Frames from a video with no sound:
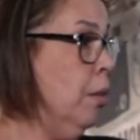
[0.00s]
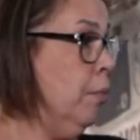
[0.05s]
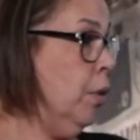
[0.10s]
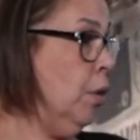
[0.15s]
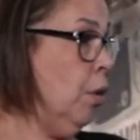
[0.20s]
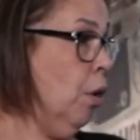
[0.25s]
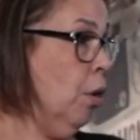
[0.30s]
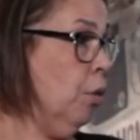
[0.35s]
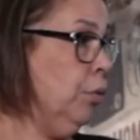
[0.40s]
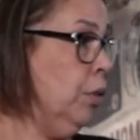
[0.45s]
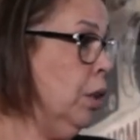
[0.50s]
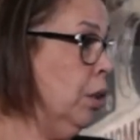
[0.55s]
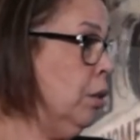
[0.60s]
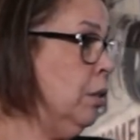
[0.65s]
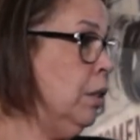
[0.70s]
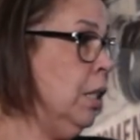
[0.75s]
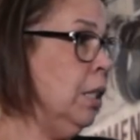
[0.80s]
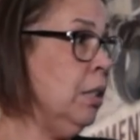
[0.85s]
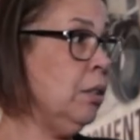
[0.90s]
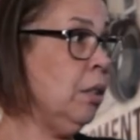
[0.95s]
You know,
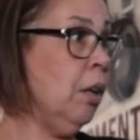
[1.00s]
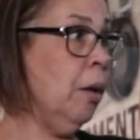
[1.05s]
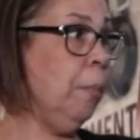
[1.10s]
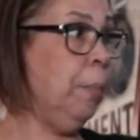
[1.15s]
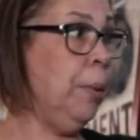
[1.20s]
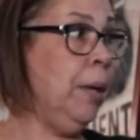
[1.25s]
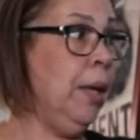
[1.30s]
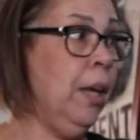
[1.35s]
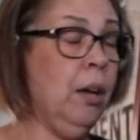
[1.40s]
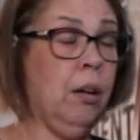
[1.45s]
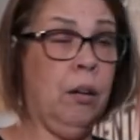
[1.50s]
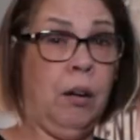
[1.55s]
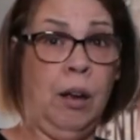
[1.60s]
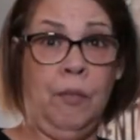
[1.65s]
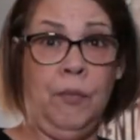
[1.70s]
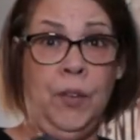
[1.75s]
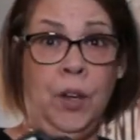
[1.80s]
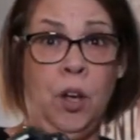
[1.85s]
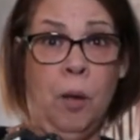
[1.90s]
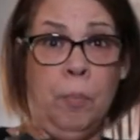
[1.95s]
this up here
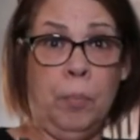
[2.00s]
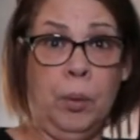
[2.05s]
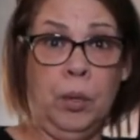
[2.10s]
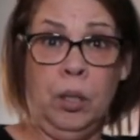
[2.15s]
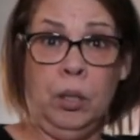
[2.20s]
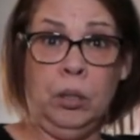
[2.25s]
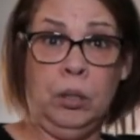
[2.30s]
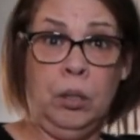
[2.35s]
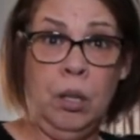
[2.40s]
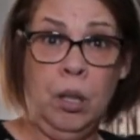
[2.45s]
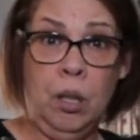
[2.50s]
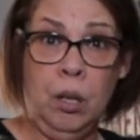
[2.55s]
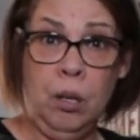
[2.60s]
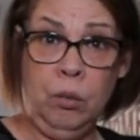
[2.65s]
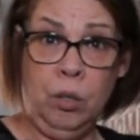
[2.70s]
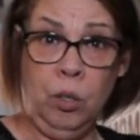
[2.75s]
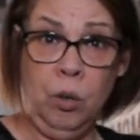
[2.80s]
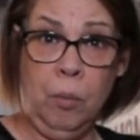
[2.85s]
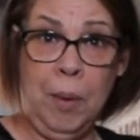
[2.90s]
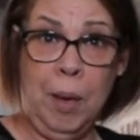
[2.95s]
every couple of,
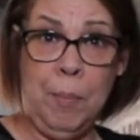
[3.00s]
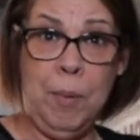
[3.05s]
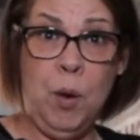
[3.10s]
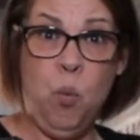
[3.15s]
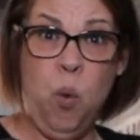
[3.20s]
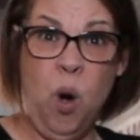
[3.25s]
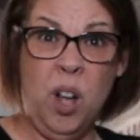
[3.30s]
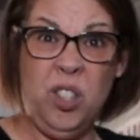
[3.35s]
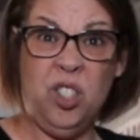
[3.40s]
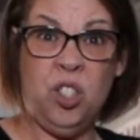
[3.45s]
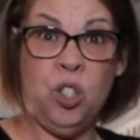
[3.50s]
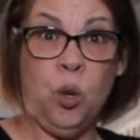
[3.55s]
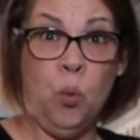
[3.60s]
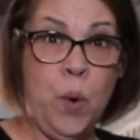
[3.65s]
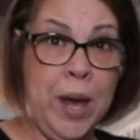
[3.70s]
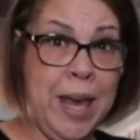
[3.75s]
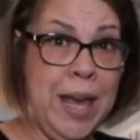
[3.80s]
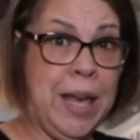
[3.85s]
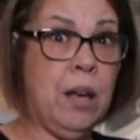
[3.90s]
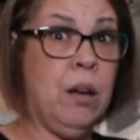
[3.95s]
you know, maybe once a
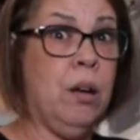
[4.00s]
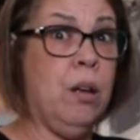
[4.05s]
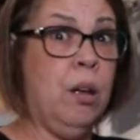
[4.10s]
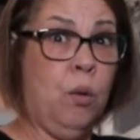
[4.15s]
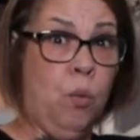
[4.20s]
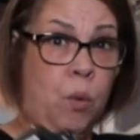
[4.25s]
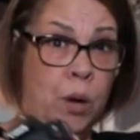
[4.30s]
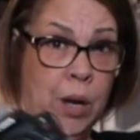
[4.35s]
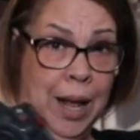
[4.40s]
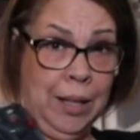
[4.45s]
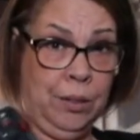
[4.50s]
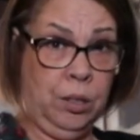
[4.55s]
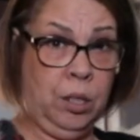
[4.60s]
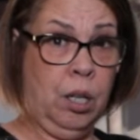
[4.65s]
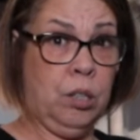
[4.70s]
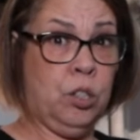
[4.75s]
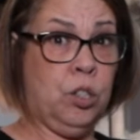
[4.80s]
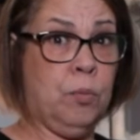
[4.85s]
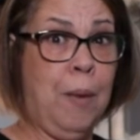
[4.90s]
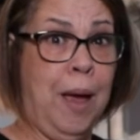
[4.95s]
week. When I
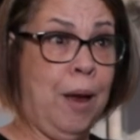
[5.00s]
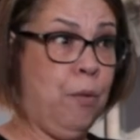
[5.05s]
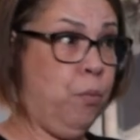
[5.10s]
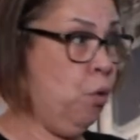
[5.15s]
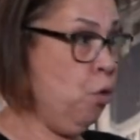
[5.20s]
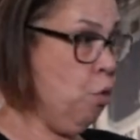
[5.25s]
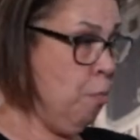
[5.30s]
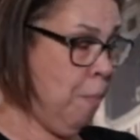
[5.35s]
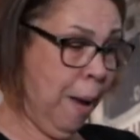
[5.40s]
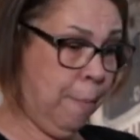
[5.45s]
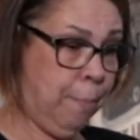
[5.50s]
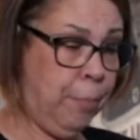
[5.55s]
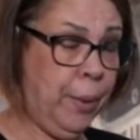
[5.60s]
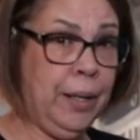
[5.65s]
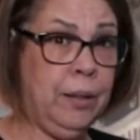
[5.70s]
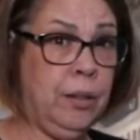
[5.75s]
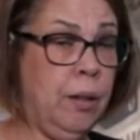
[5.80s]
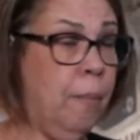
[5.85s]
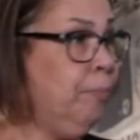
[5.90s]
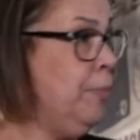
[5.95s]
dust my room, I
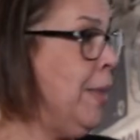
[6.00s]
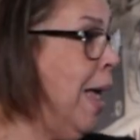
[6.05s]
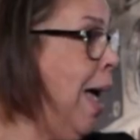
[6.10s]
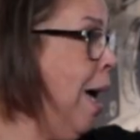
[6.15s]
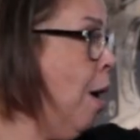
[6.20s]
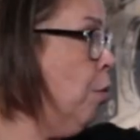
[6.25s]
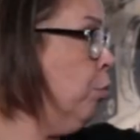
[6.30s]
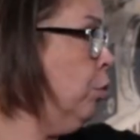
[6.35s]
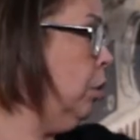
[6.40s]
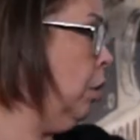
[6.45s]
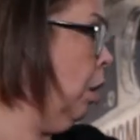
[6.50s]
bring them down,